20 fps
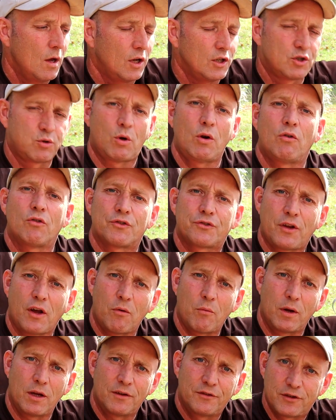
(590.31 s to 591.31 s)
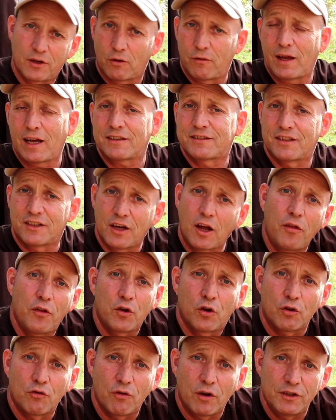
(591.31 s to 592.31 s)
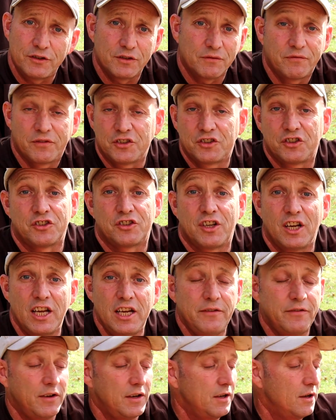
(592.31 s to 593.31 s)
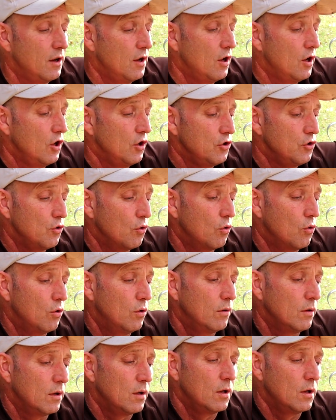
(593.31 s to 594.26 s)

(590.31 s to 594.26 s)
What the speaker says: squirrels, don't we? So that's another good reason for just leaving your